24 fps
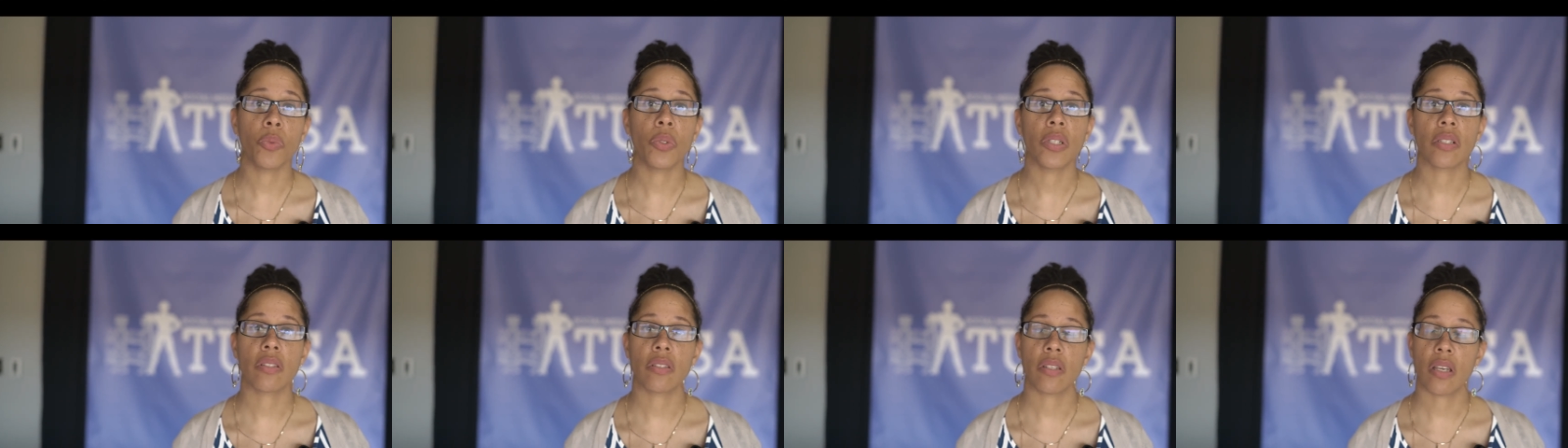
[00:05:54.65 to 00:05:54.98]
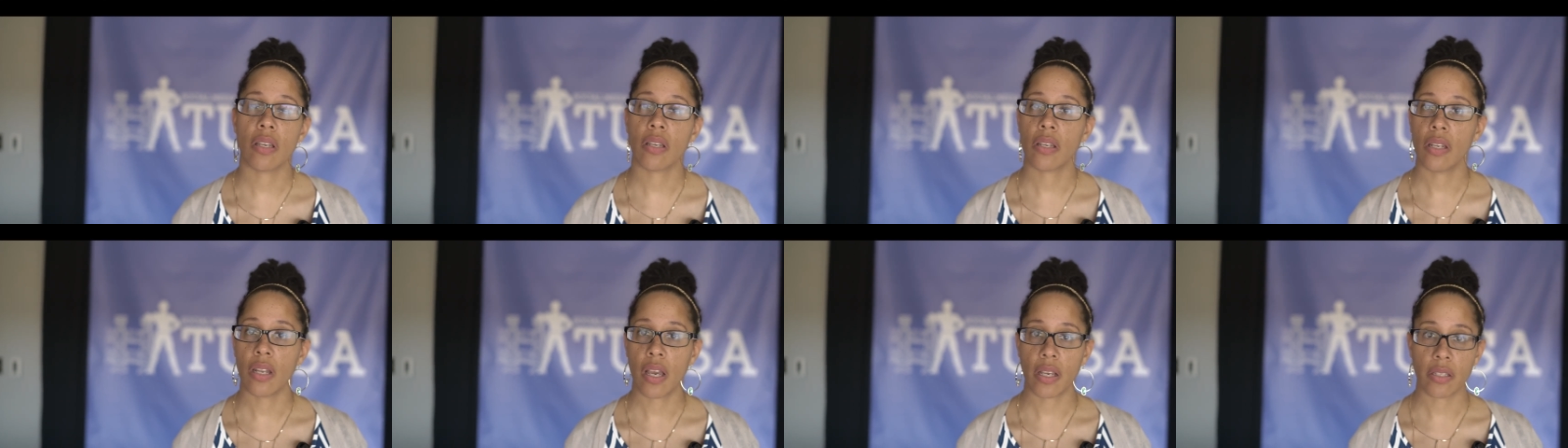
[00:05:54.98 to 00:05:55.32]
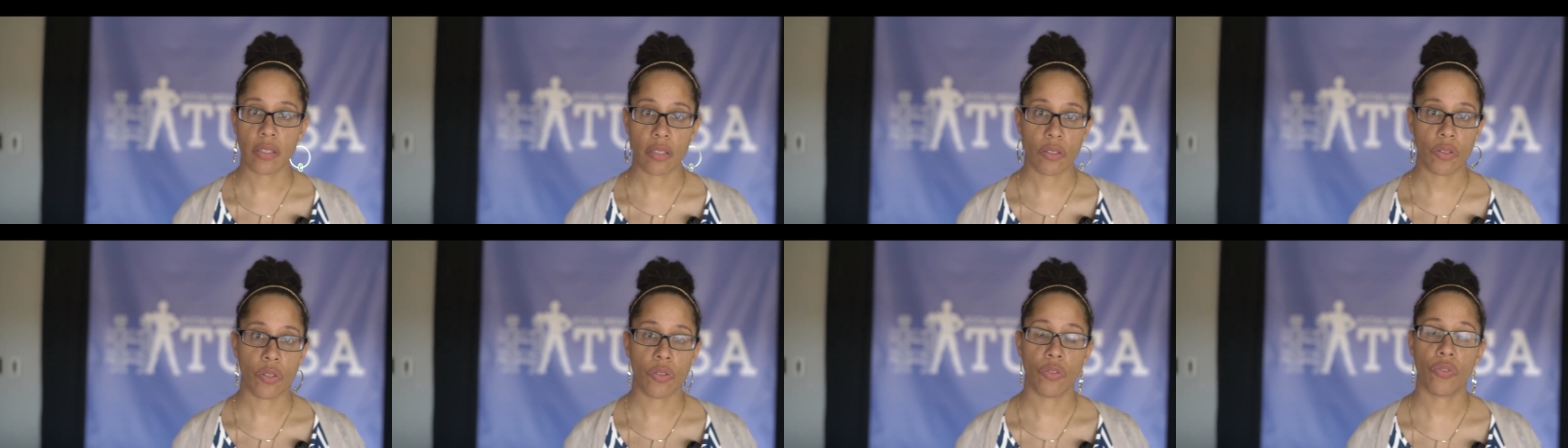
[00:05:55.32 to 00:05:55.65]
will stay
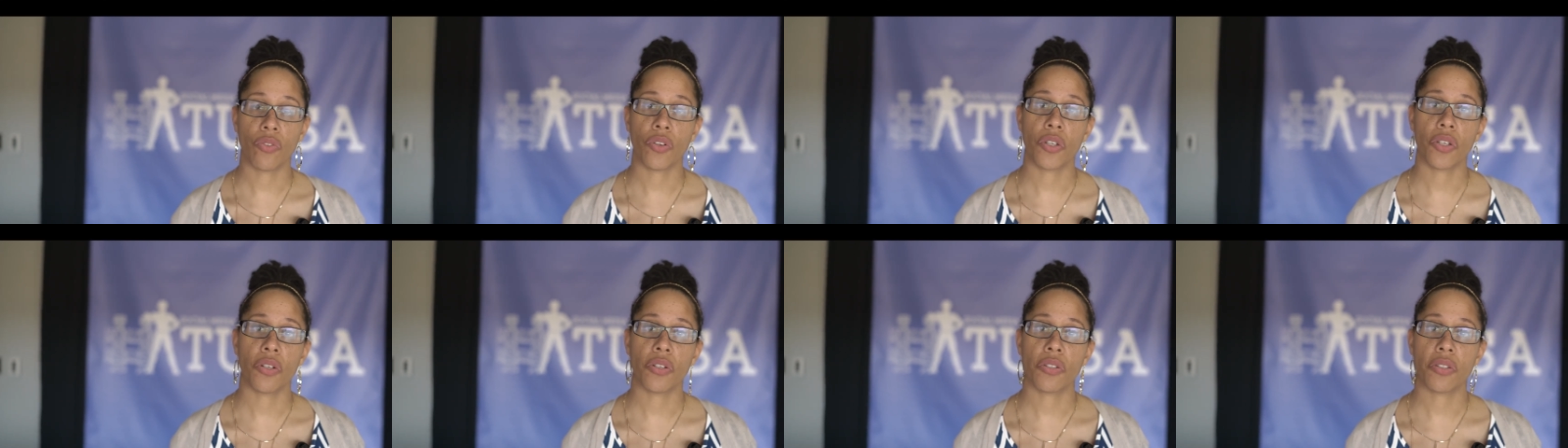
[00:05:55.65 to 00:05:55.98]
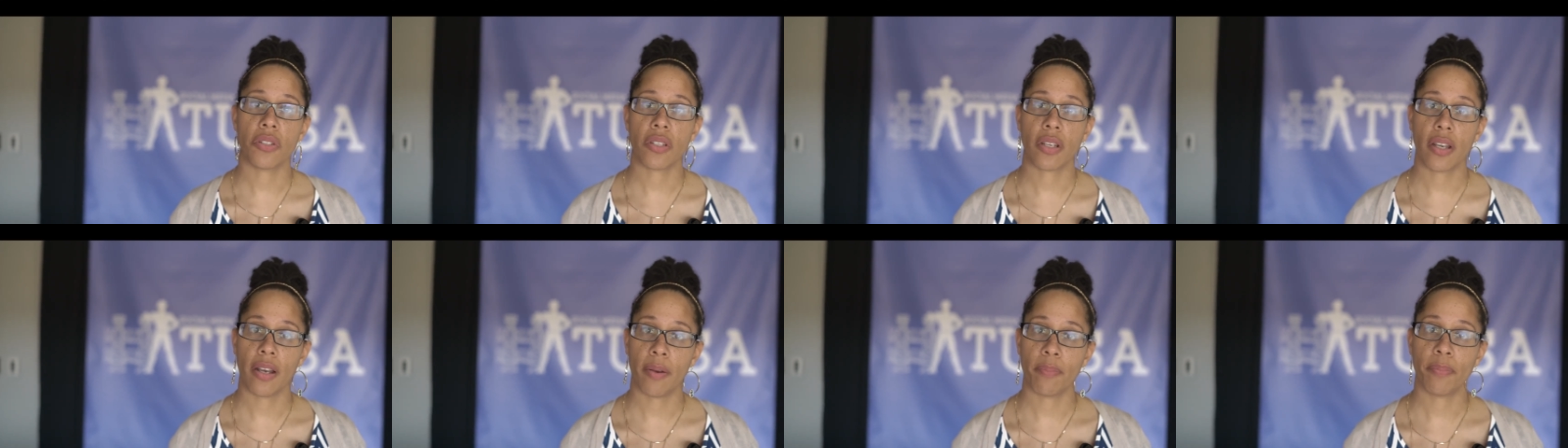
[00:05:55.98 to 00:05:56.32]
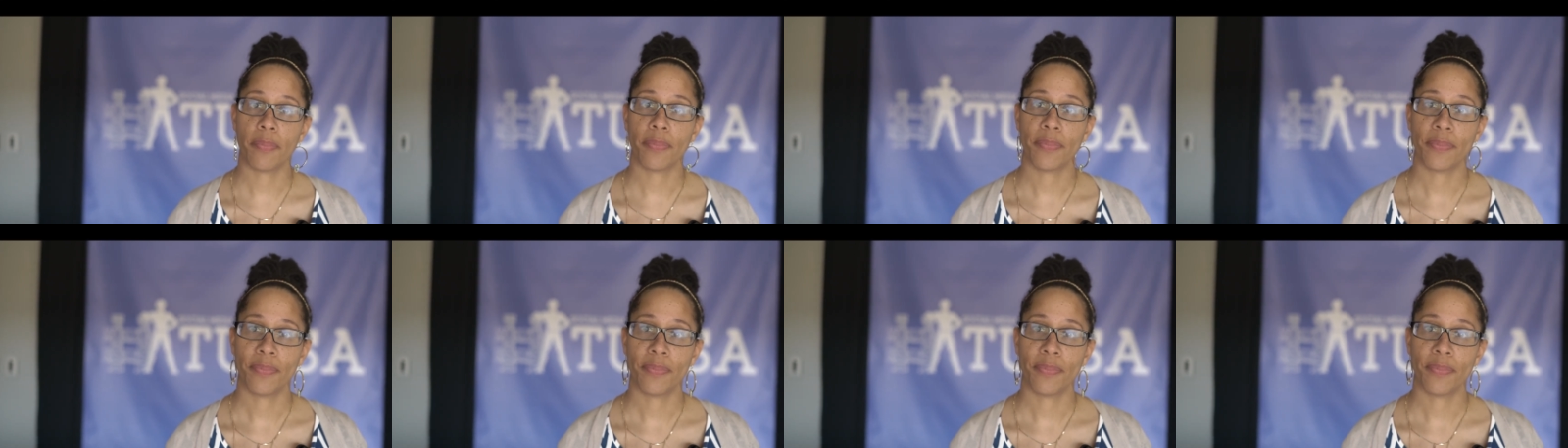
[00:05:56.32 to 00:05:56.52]
connected to for years to come.